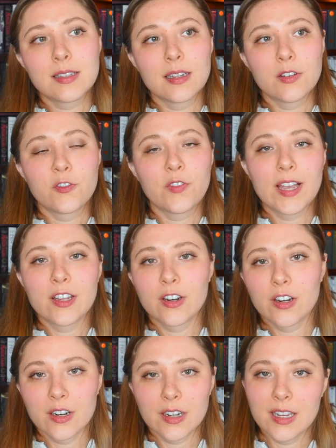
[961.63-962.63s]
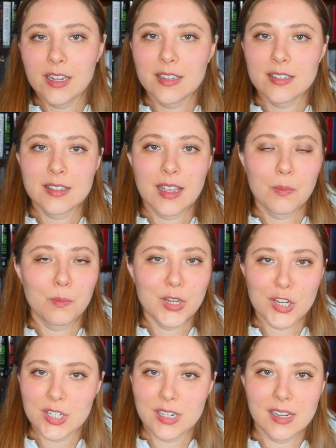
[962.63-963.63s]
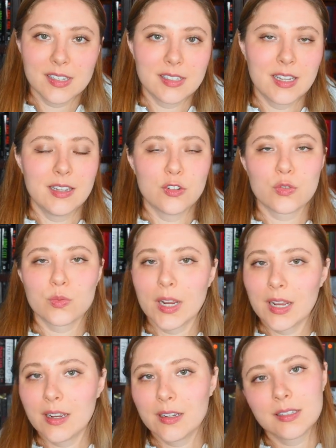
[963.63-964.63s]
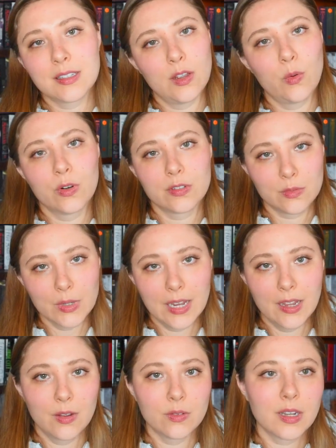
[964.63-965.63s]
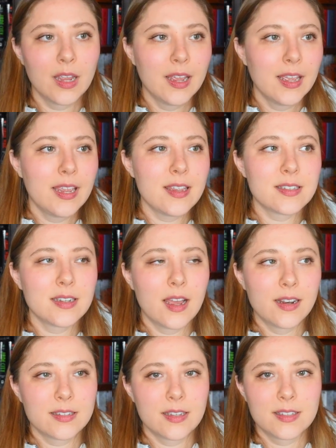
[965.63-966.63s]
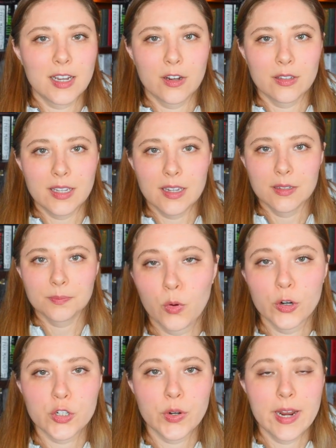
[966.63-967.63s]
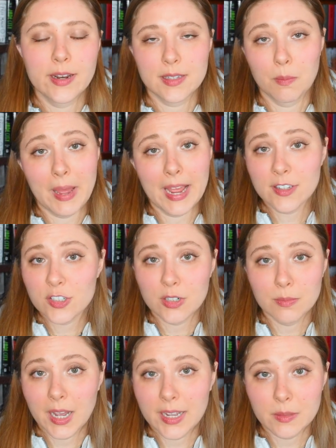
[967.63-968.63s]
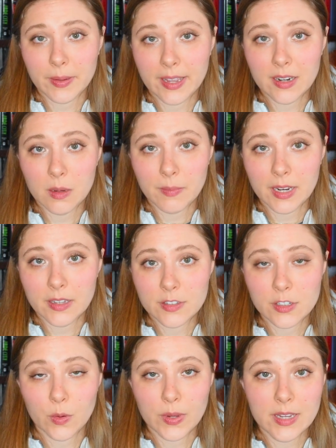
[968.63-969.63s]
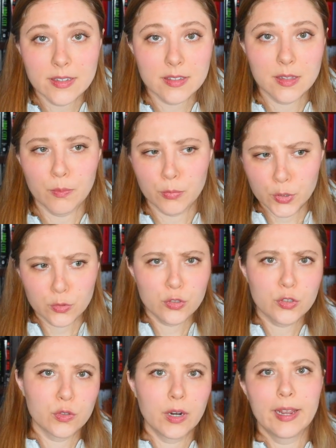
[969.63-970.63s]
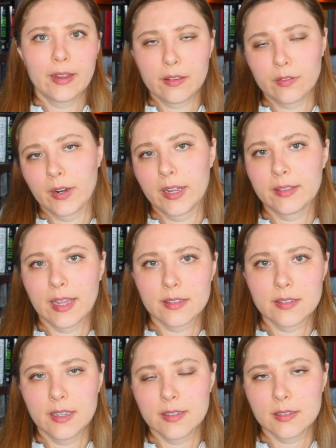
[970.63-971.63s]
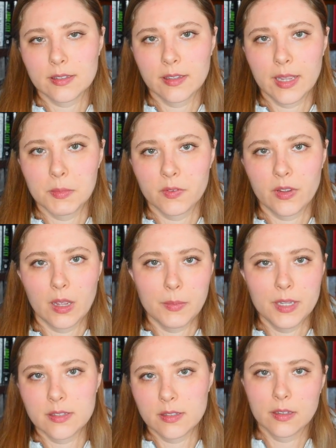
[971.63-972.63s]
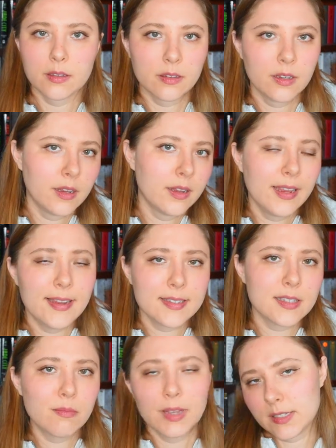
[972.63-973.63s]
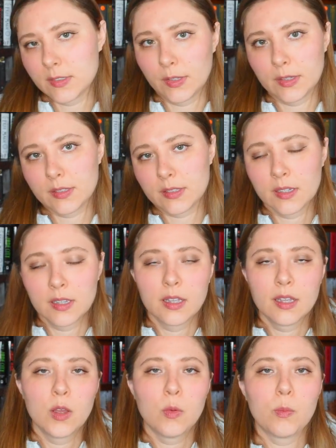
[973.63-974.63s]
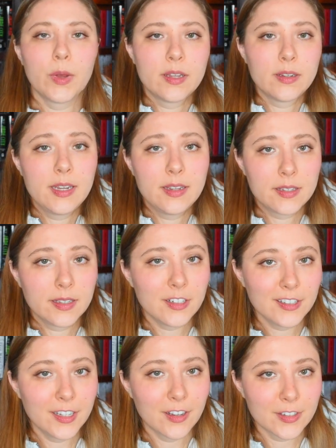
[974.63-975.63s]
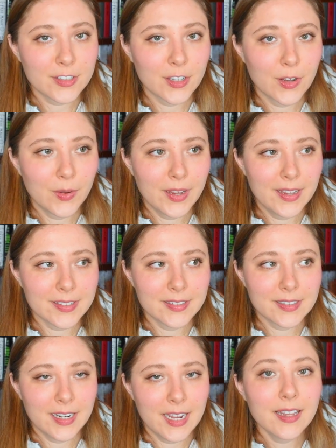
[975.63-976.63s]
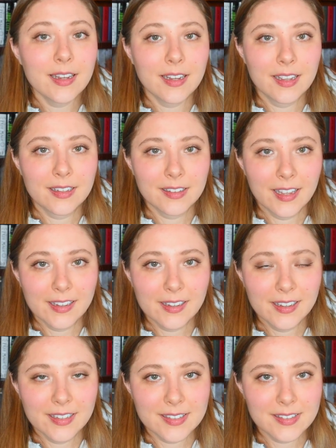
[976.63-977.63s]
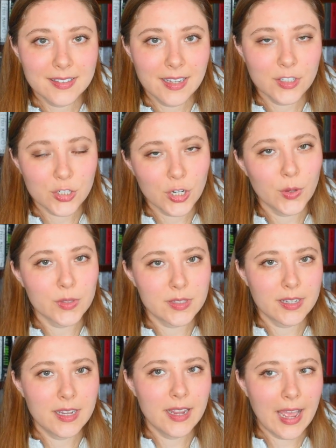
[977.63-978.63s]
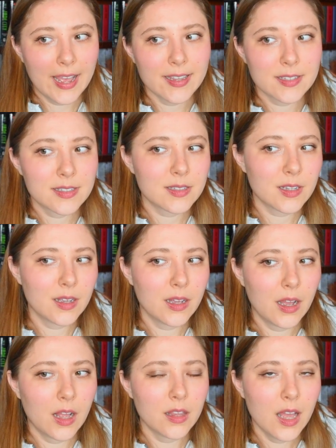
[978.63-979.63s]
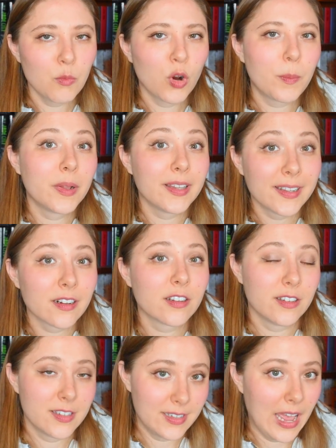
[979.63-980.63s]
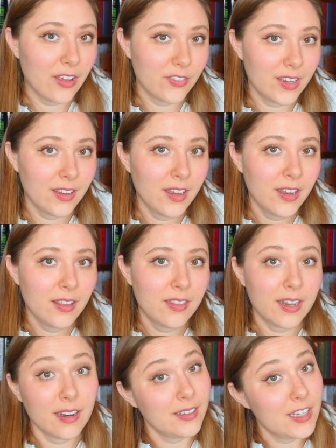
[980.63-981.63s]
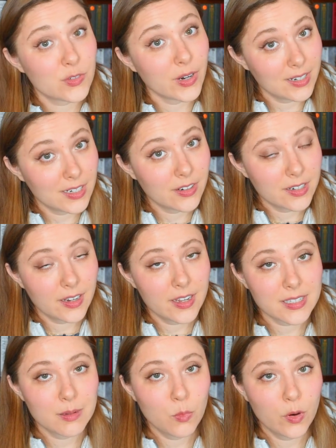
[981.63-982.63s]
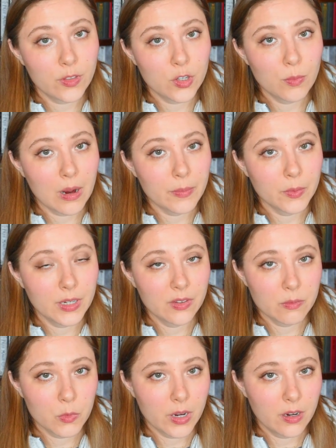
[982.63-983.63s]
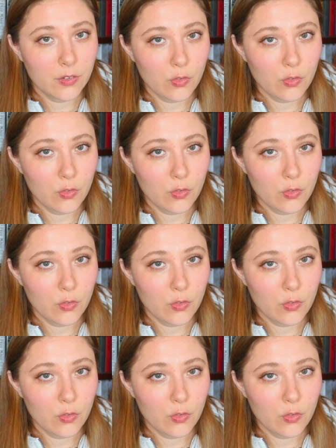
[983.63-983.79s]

a fighter, he's ambitious, he drinks, he whores around. He's not necessarily portrayed as a mastermind by any means. You know, he's the brute strength, right? That's his claim to fame. He's the muscles. But he clearly also isn't an idiot. Like, it shows that he has a lot more political savvy than at least Rhaenyra does, and more than you probably would give him credit